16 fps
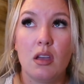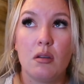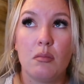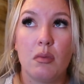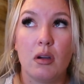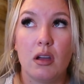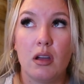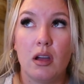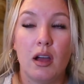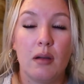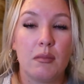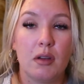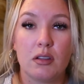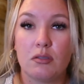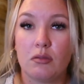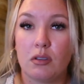but I'm
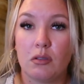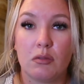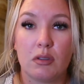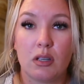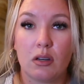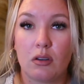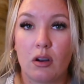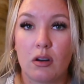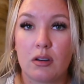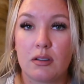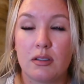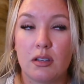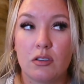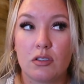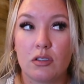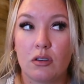not doing it with kindergarten because
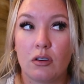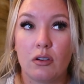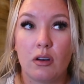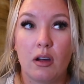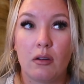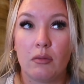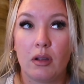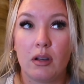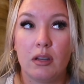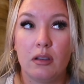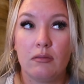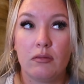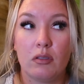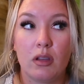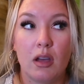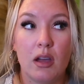they just are not ready
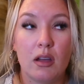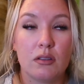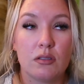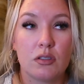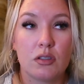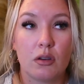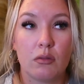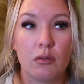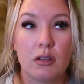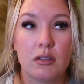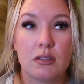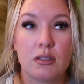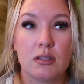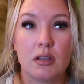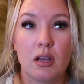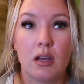for that. So
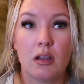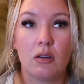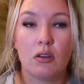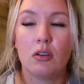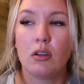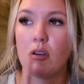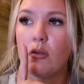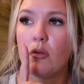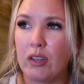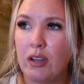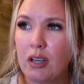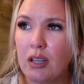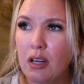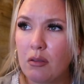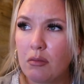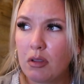instead, or no, did I
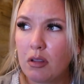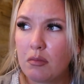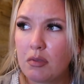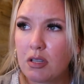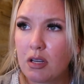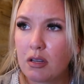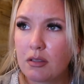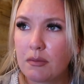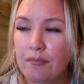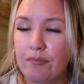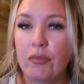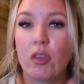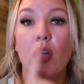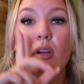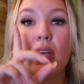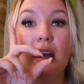get out rhythm sticks?
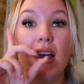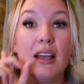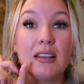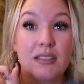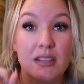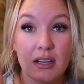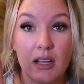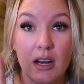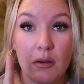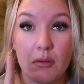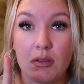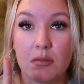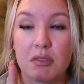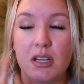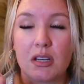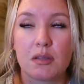Okay, I did get out
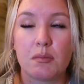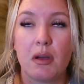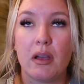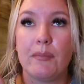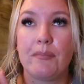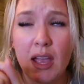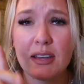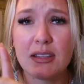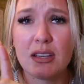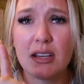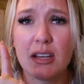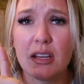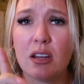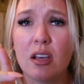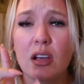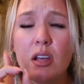rhythm sticks, but I
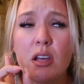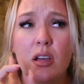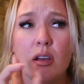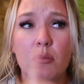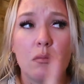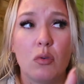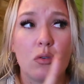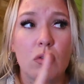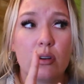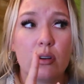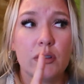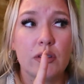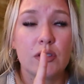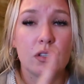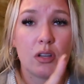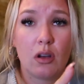did
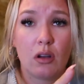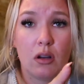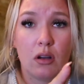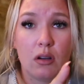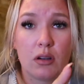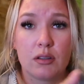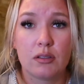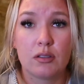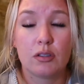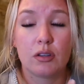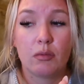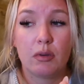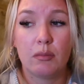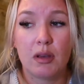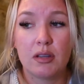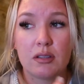more songs. So
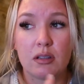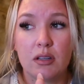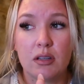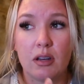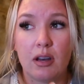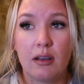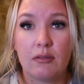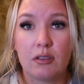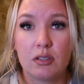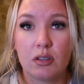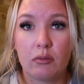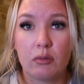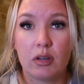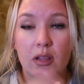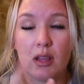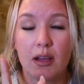we basically did every song
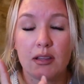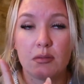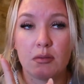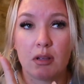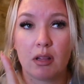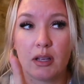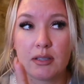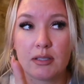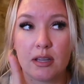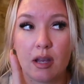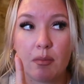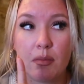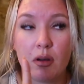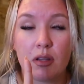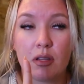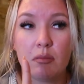we did last week, like
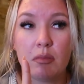Step on the